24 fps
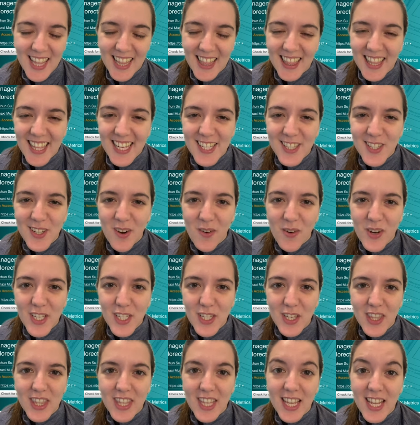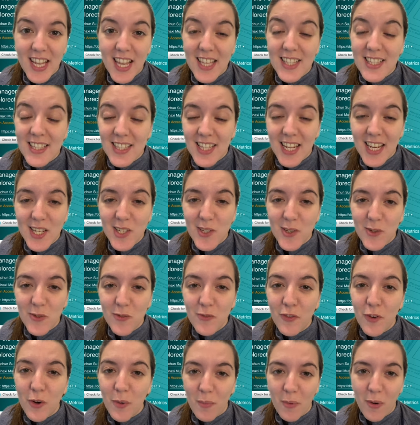Let us know what you think and stay tuned
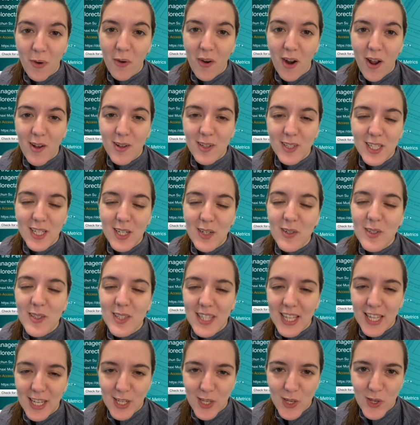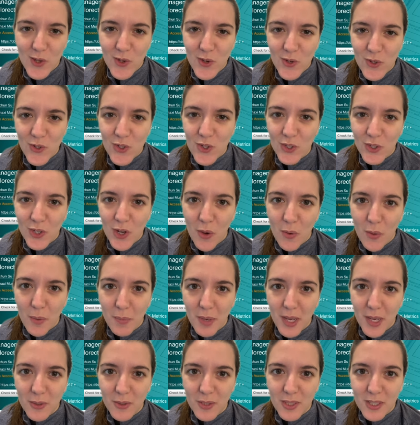for more articles that you should know
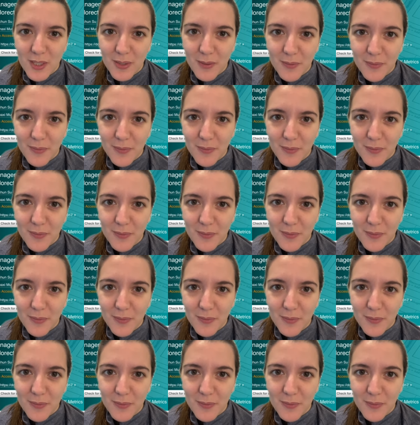about.